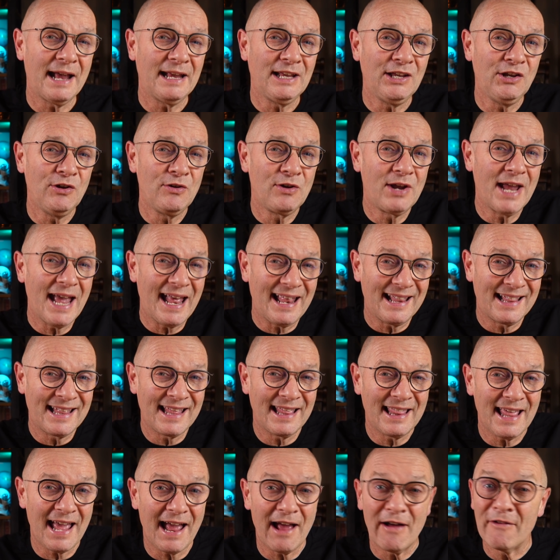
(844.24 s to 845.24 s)
You get to
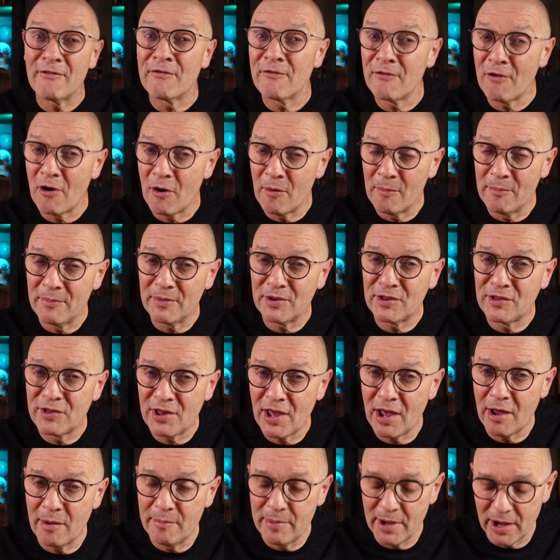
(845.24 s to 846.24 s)
that from
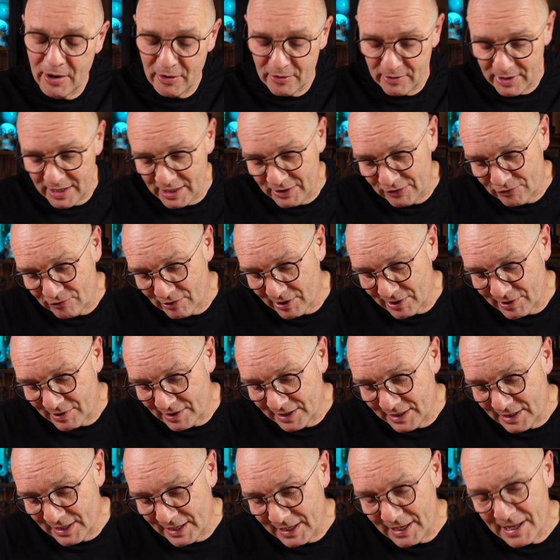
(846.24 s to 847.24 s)
turbo,
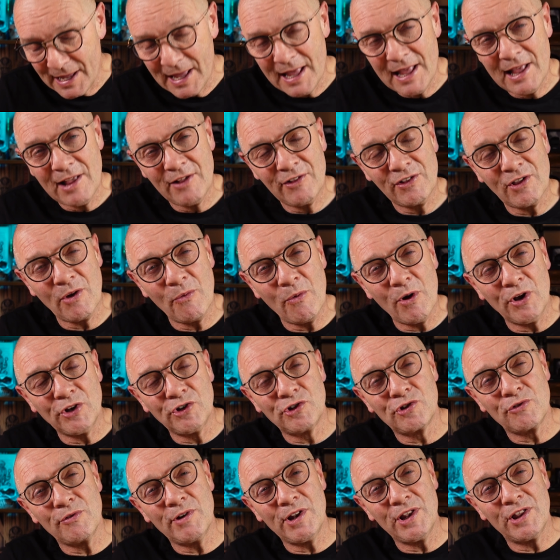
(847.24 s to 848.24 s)
interestingly. So
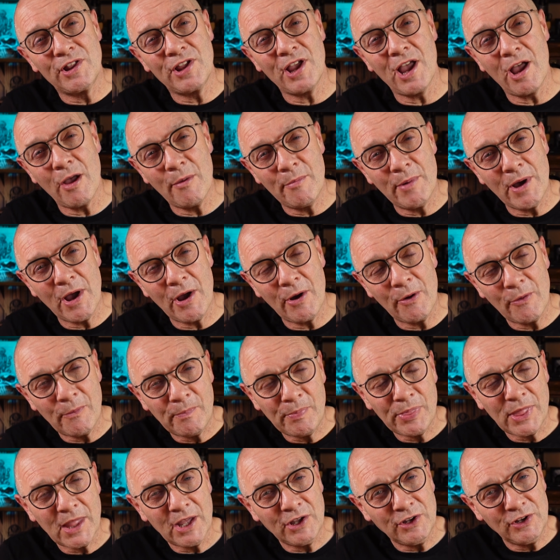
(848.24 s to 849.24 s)
once you're in turbo,
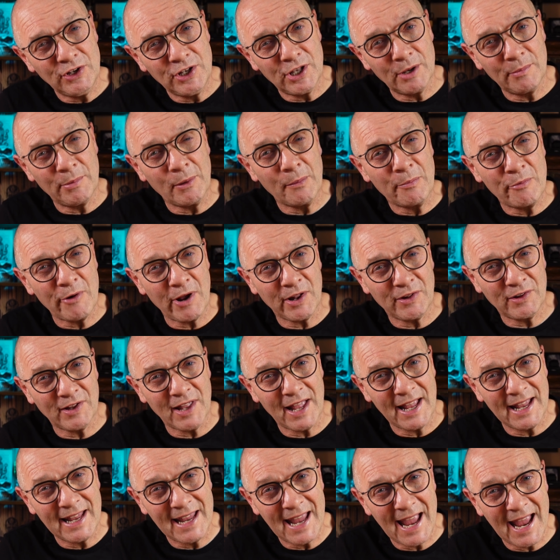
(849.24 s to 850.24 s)
you double press it
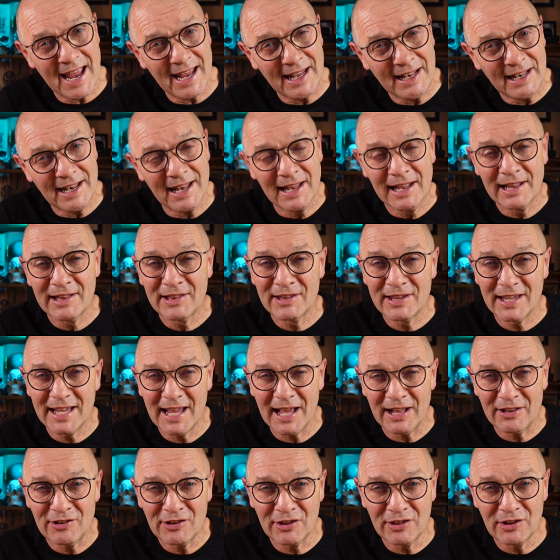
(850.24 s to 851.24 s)
again to
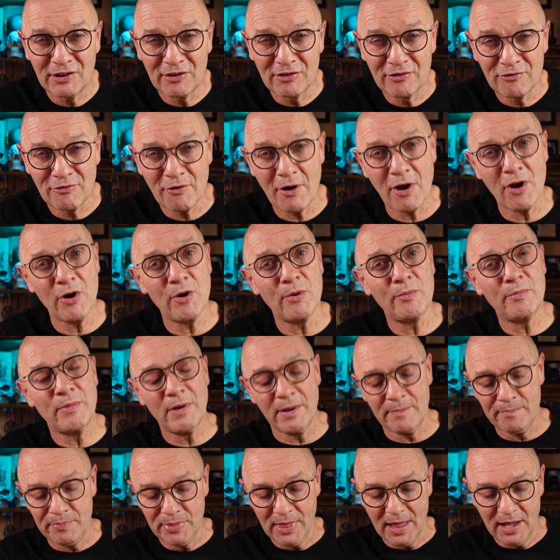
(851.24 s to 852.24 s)
get to the strobe.
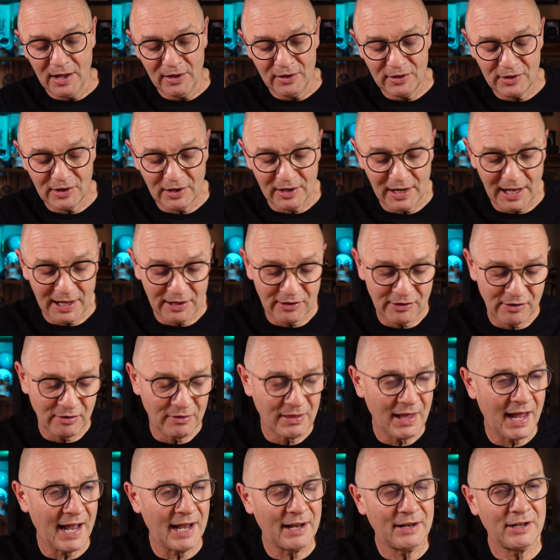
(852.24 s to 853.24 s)
So let's do
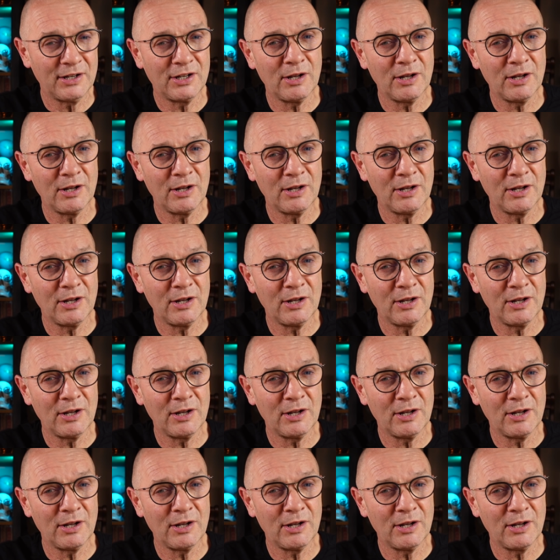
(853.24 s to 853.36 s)
that.